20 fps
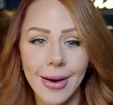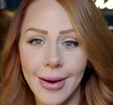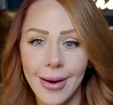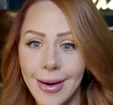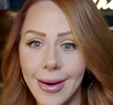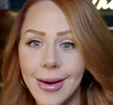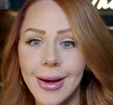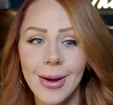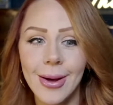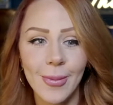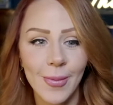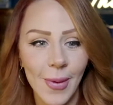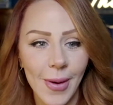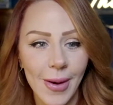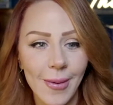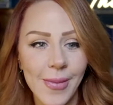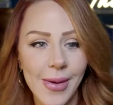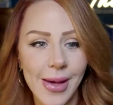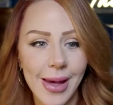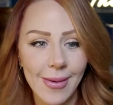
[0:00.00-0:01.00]
Come
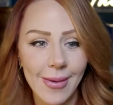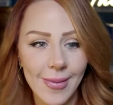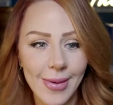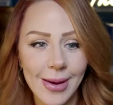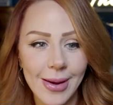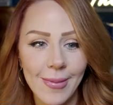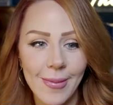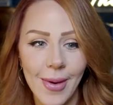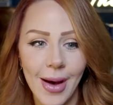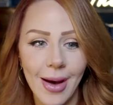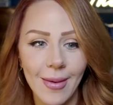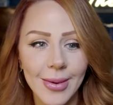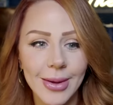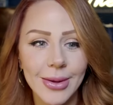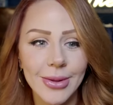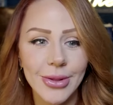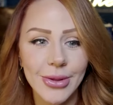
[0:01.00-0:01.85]
on, baby mama,